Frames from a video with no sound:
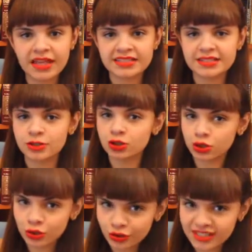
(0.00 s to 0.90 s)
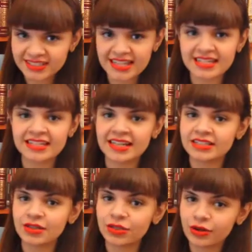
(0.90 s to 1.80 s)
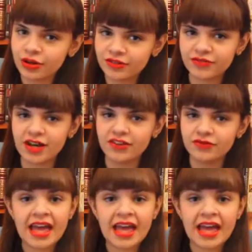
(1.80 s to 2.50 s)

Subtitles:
and Season 2 is set in 1935.